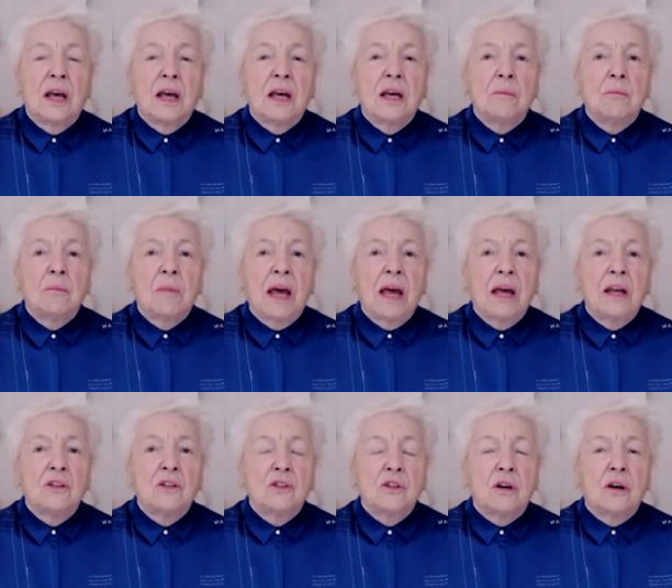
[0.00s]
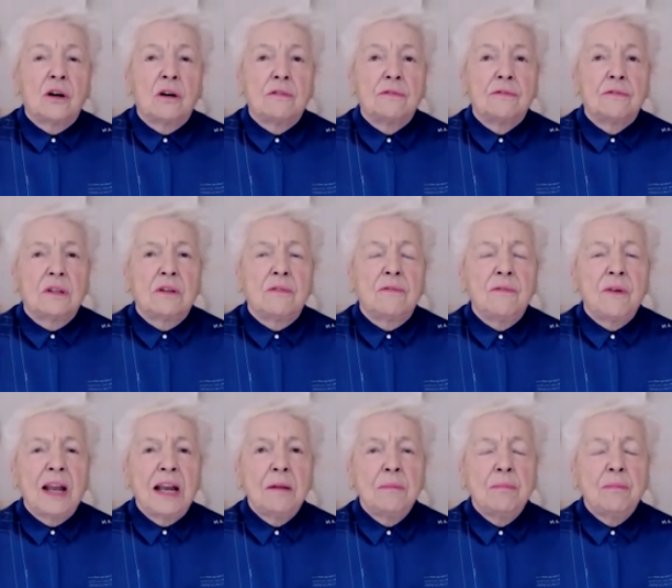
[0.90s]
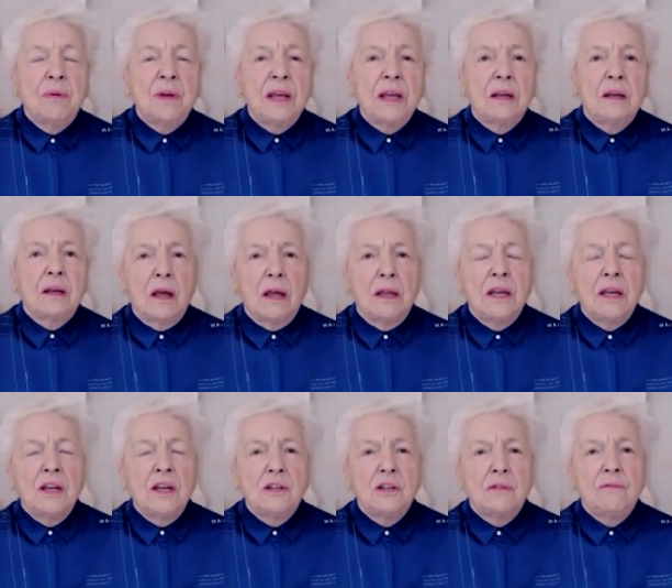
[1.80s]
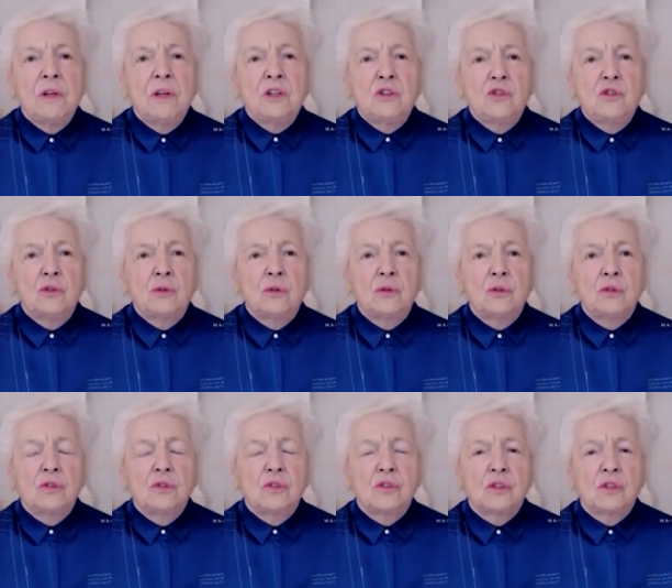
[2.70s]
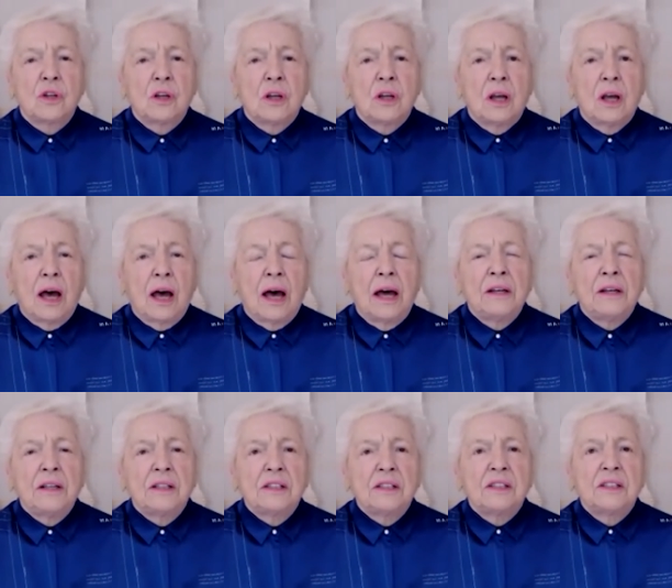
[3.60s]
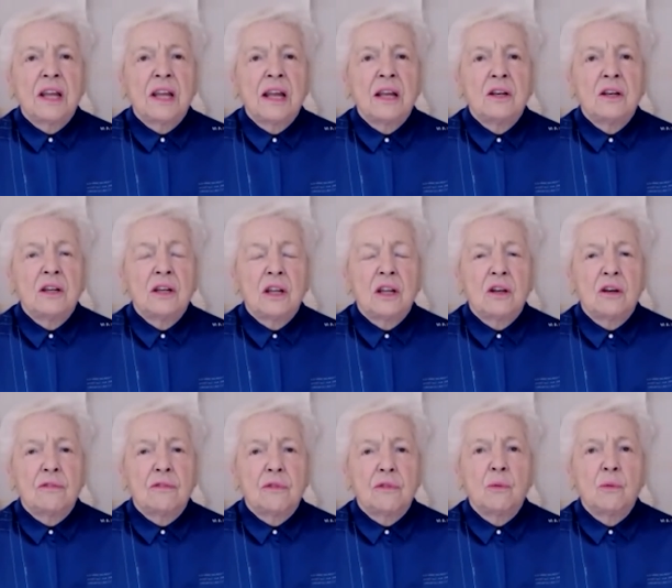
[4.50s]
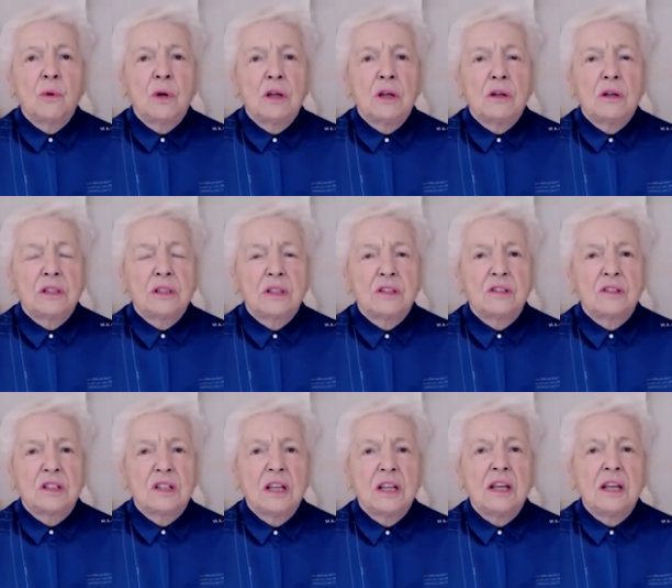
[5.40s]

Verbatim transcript: um, and of developing an individual's understanding of the world as it